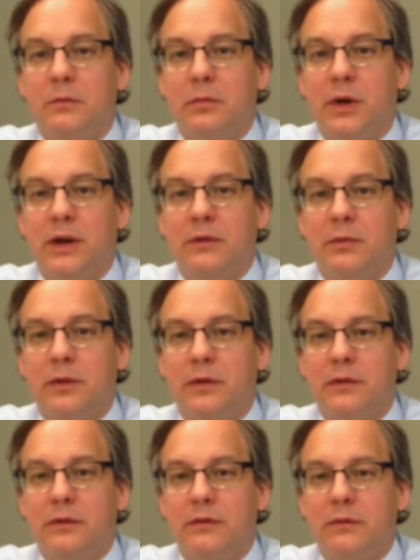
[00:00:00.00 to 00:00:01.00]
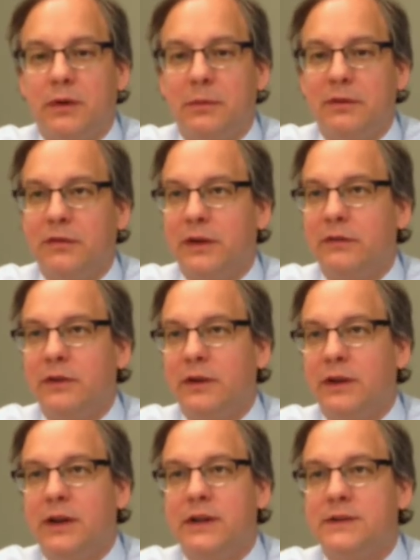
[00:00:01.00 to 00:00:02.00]
bread with riboflavin
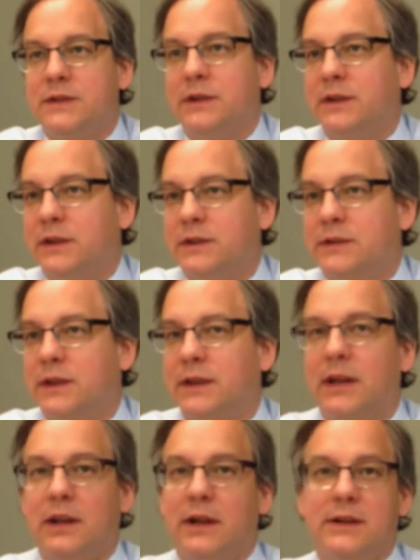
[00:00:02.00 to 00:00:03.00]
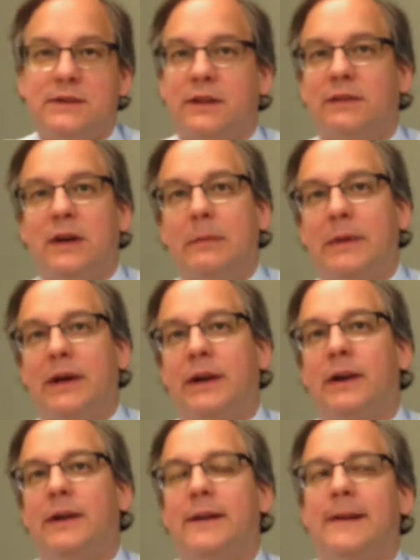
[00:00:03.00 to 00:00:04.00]
and niacin and things like that, a lot of stuff got
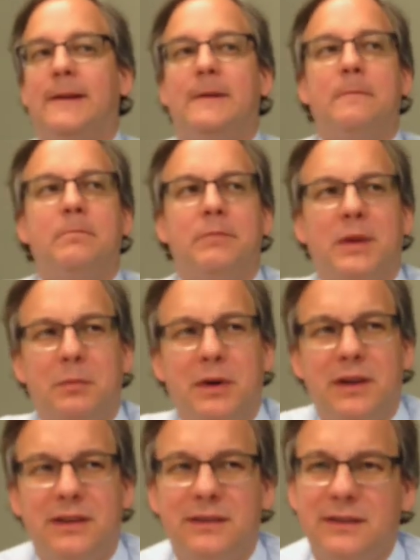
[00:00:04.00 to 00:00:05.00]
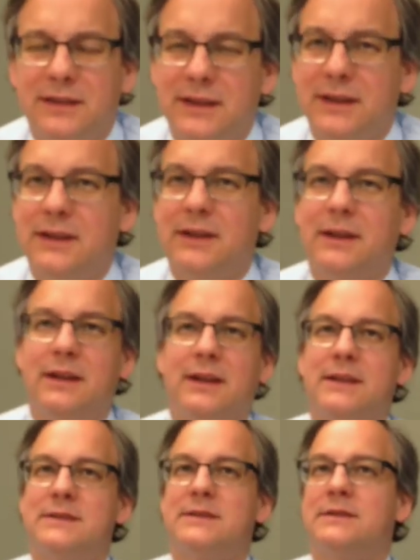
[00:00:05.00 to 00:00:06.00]
better. But
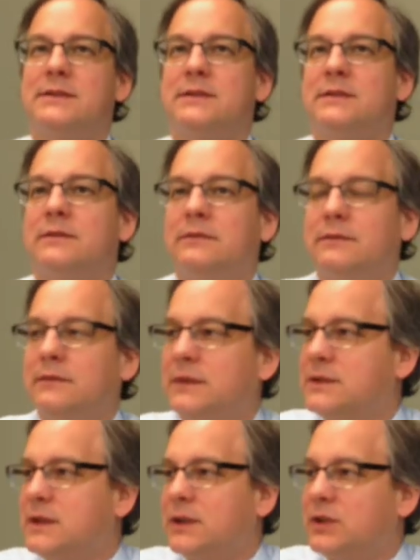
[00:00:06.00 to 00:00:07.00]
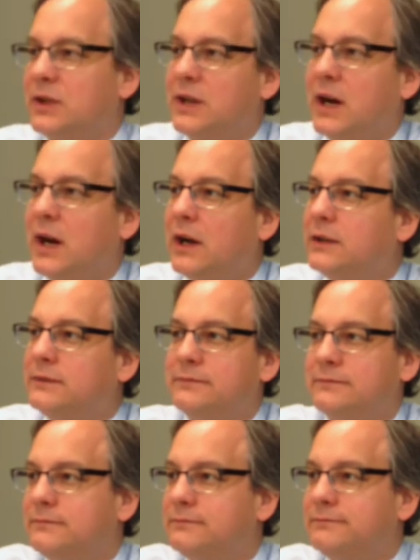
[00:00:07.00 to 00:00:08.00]
that's actually not
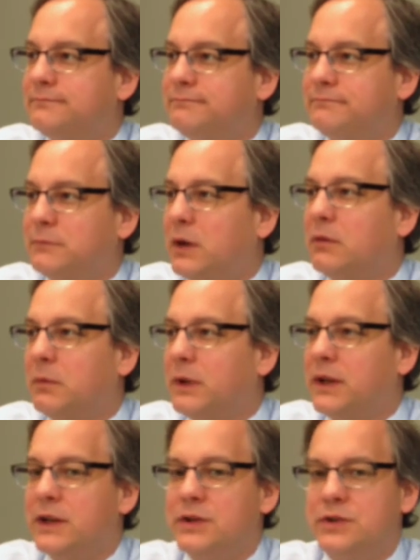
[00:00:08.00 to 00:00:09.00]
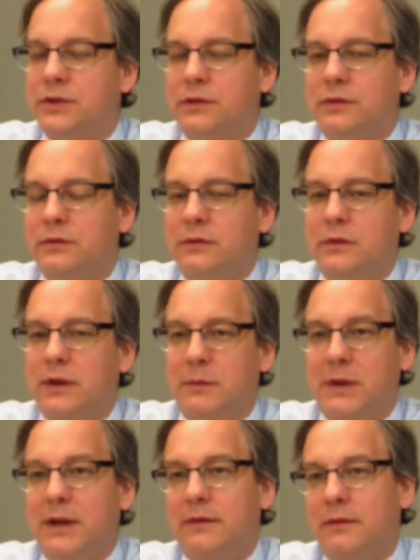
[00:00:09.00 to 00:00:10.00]
probably the issue. I
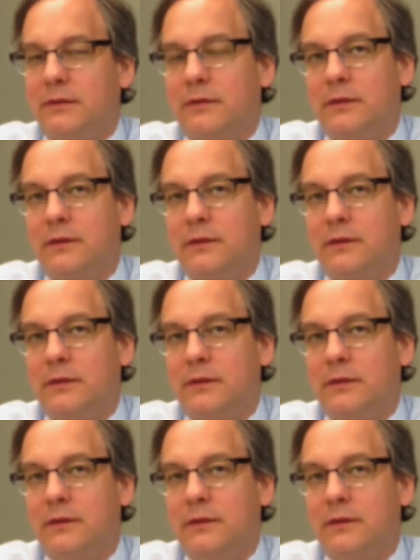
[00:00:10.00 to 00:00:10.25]
mean,